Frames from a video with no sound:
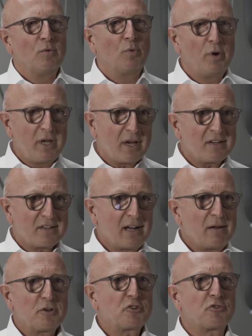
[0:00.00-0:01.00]
series
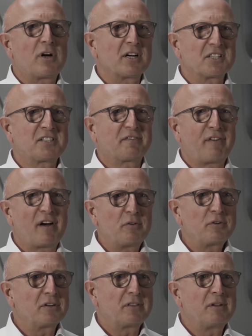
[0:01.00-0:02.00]
vehicle, we're
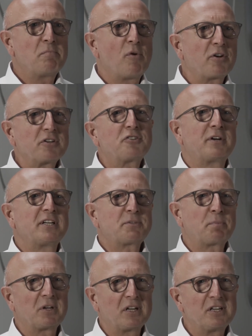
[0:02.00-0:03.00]
developing a
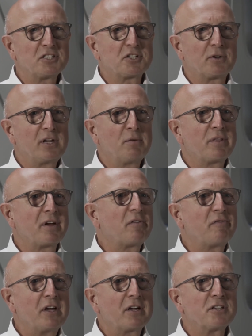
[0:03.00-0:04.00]
hydrogen-based fuel cell truck
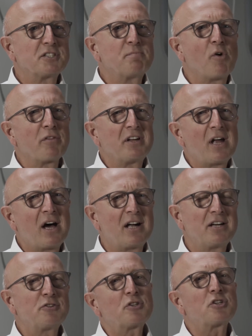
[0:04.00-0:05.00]
for our customers. And
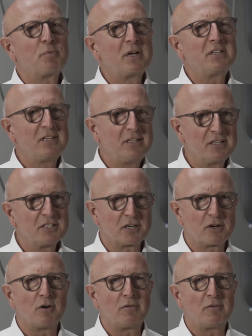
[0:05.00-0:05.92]
this is nothing less